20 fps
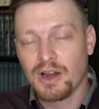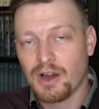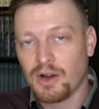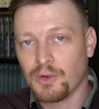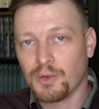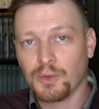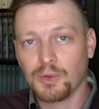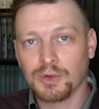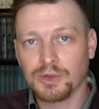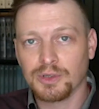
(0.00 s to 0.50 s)

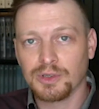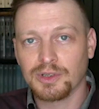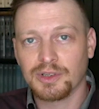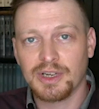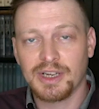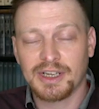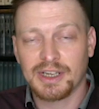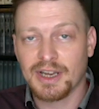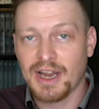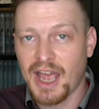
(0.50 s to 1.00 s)
or
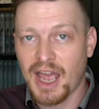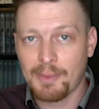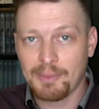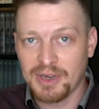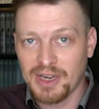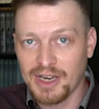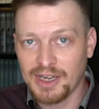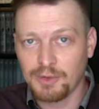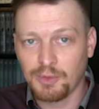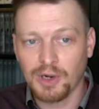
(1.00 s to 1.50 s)
it can
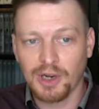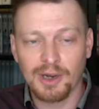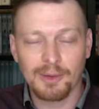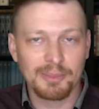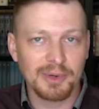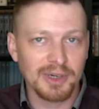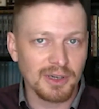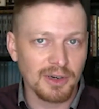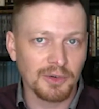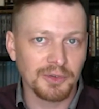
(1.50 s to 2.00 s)
happen anywhere,
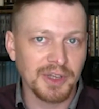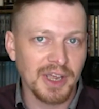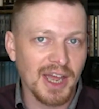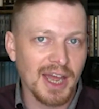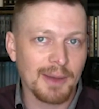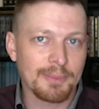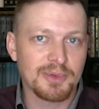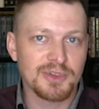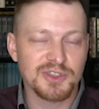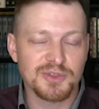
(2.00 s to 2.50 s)
but it only
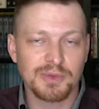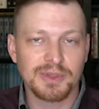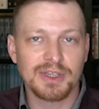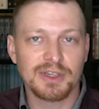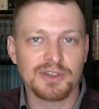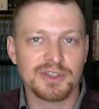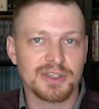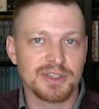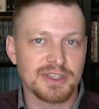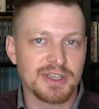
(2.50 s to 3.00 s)
happens when
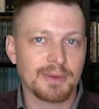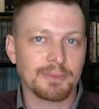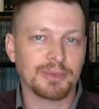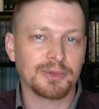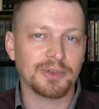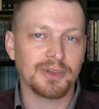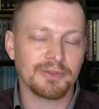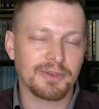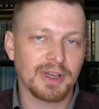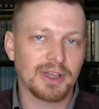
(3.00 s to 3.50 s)
there's a
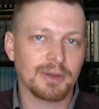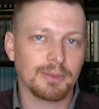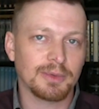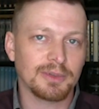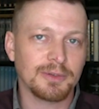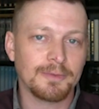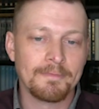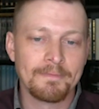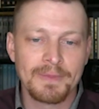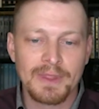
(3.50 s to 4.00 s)
temple
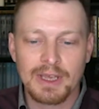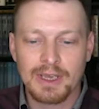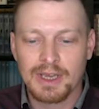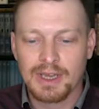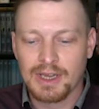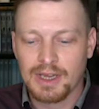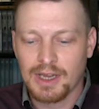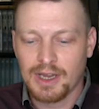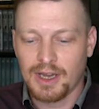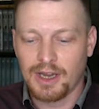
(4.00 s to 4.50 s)
available.
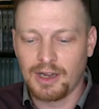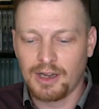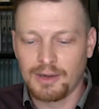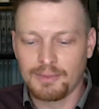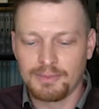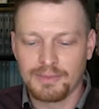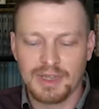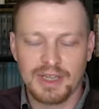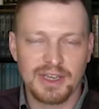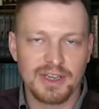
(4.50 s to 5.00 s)

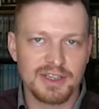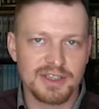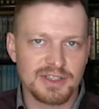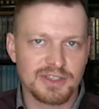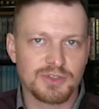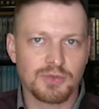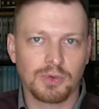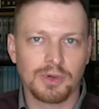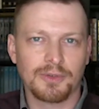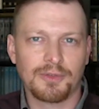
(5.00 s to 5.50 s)
It is
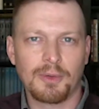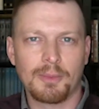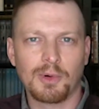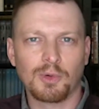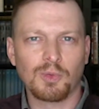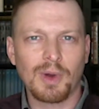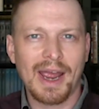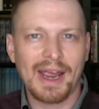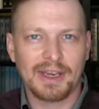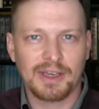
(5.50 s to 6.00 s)
sort of a
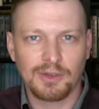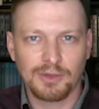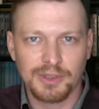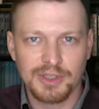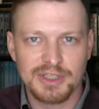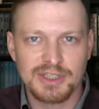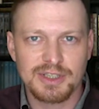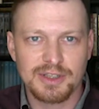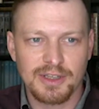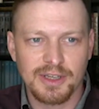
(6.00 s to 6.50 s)

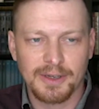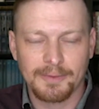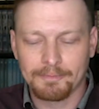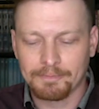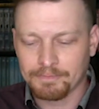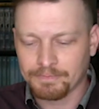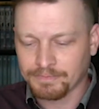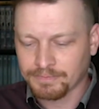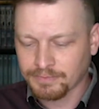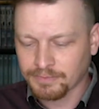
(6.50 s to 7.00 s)
miraculous thing.
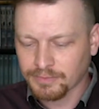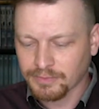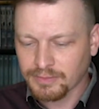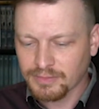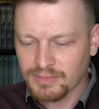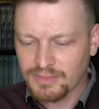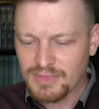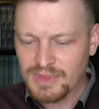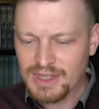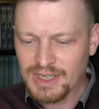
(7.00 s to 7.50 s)

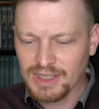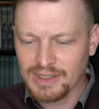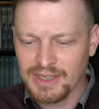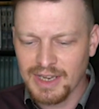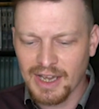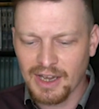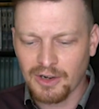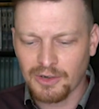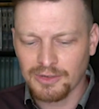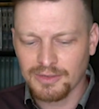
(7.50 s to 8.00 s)

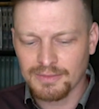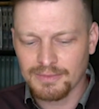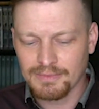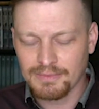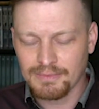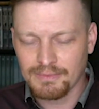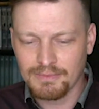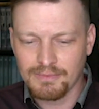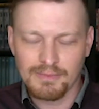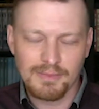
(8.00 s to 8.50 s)
Now,
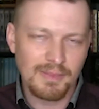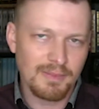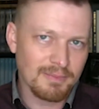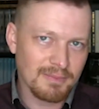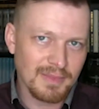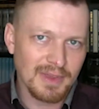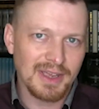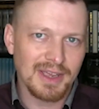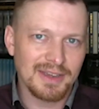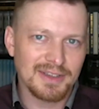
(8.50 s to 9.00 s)

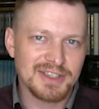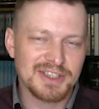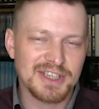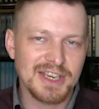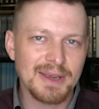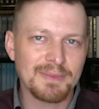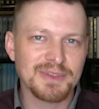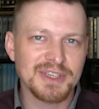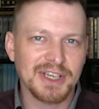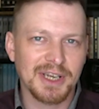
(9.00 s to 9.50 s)
it
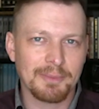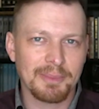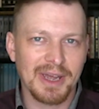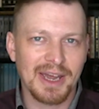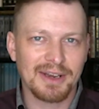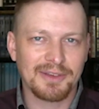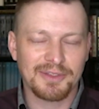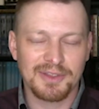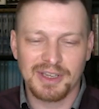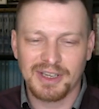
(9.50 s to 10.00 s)
seems like a
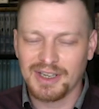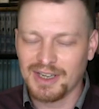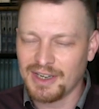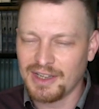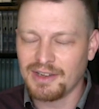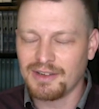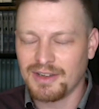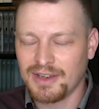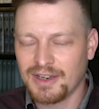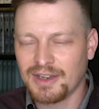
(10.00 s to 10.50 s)
bad thing, and
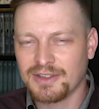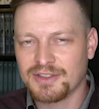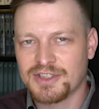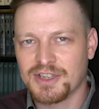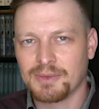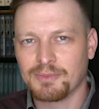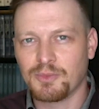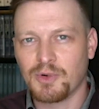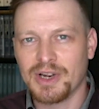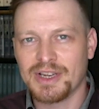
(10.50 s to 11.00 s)
in
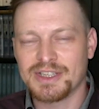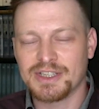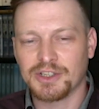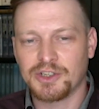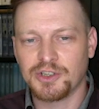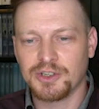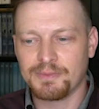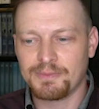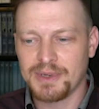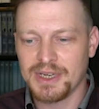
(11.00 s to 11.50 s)
some ways it
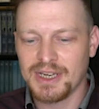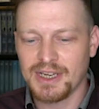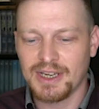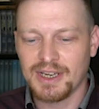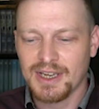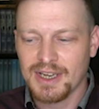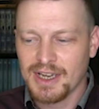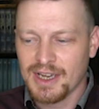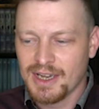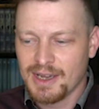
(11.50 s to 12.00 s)
could
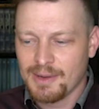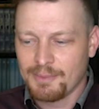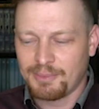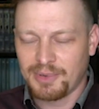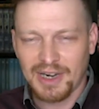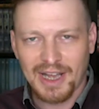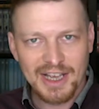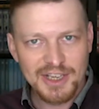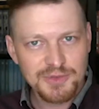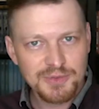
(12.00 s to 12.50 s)
be,
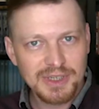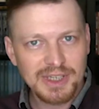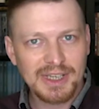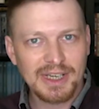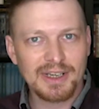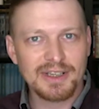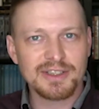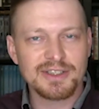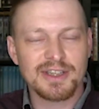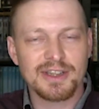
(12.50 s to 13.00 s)
but as we
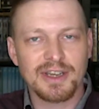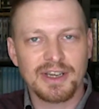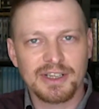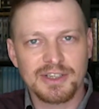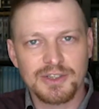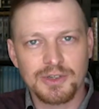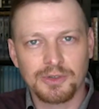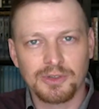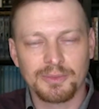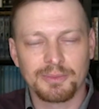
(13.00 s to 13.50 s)
get into the
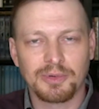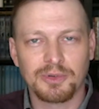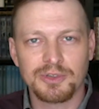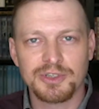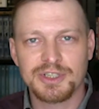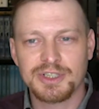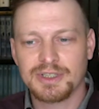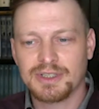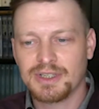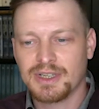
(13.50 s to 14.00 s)
next Torah
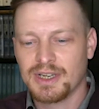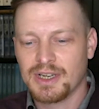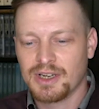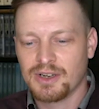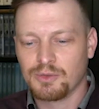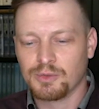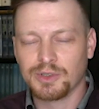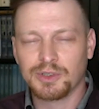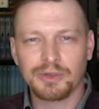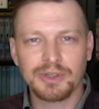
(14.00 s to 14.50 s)
portion,
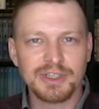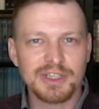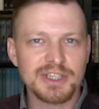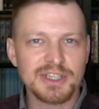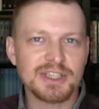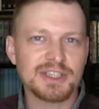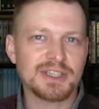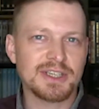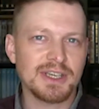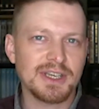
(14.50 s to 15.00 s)
we're going to
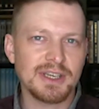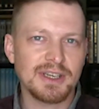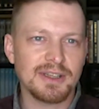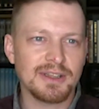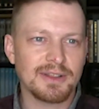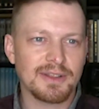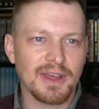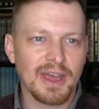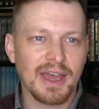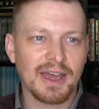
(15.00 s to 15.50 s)
see
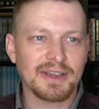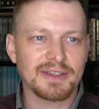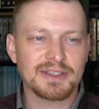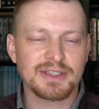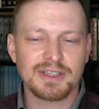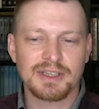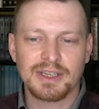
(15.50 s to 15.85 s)
that